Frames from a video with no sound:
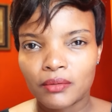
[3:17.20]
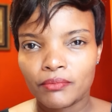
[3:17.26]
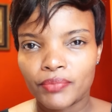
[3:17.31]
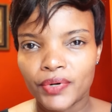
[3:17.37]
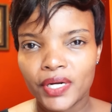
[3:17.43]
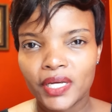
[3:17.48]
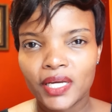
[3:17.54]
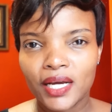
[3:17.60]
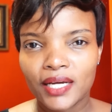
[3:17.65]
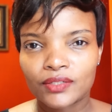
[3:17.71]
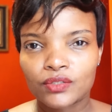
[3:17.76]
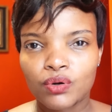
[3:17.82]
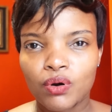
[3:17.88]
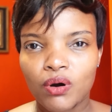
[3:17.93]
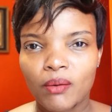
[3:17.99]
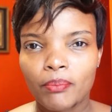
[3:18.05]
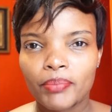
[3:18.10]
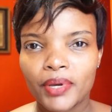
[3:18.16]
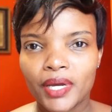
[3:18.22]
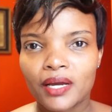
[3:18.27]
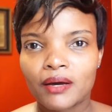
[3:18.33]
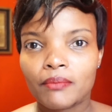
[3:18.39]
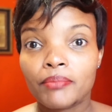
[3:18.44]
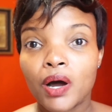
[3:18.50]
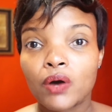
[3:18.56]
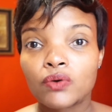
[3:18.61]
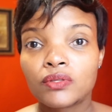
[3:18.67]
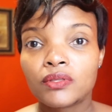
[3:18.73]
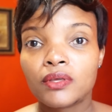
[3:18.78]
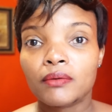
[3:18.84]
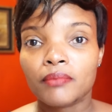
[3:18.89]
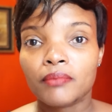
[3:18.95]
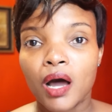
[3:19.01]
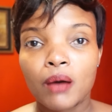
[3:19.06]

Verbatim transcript: bringing a topic about them.